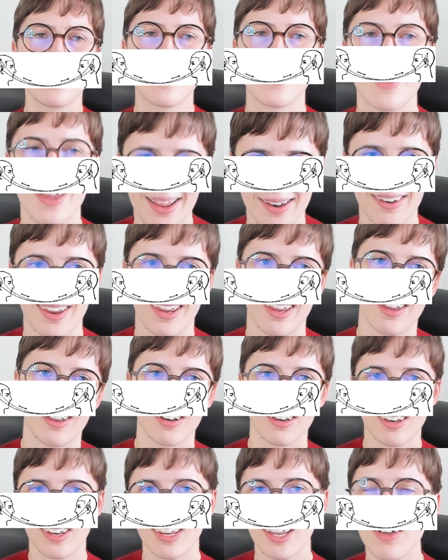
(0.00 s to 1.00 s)

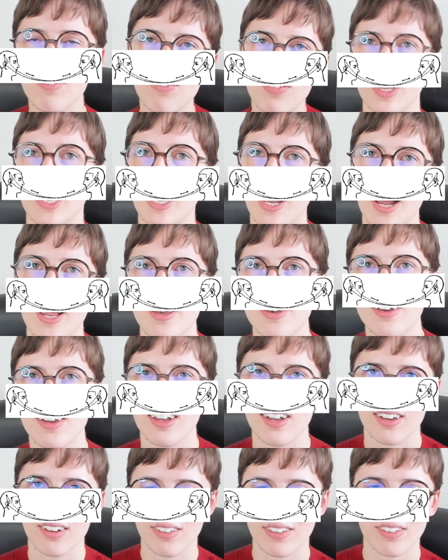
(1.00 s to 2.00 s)
giving
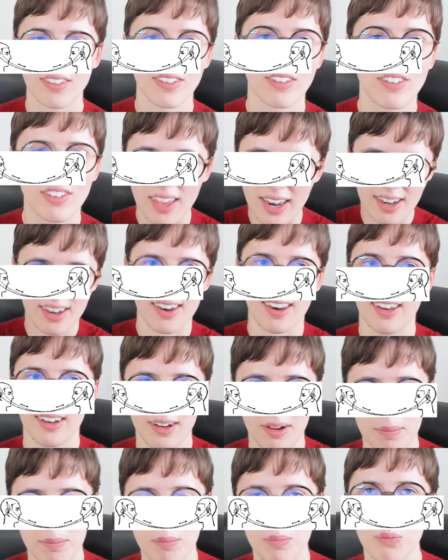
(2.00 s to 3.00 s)
ideas and sending
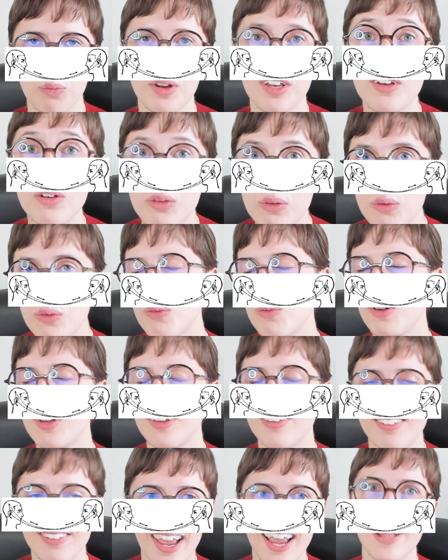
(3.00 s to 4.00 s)
them. We
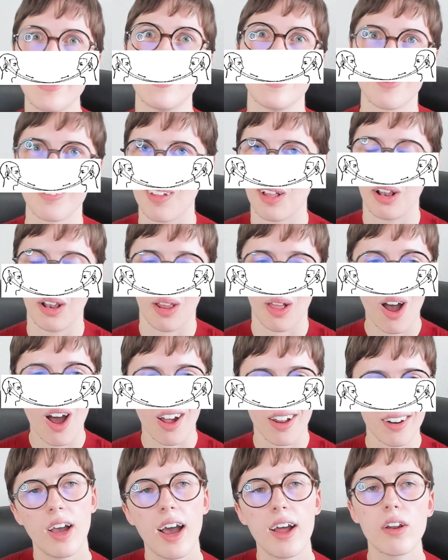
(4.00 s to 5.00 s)
say this a
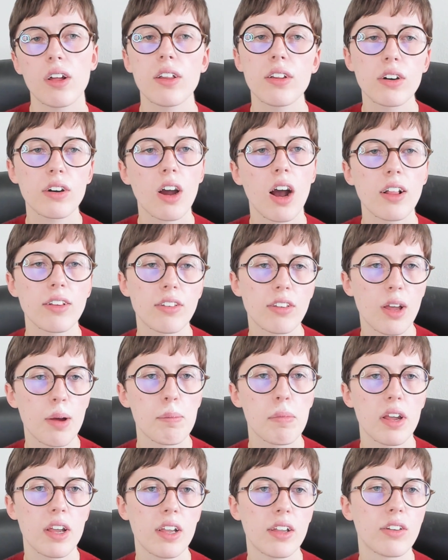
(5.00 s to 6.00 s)
lot. Another
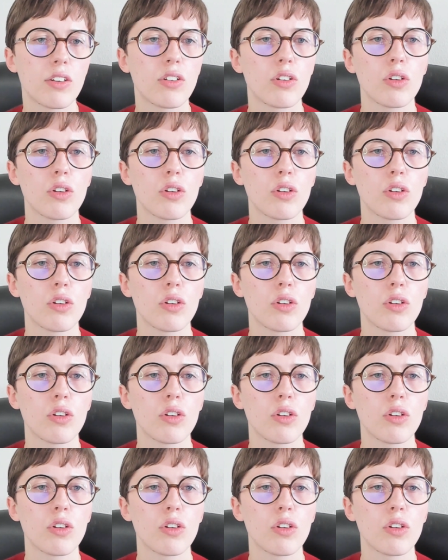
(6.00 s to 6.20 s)
concept is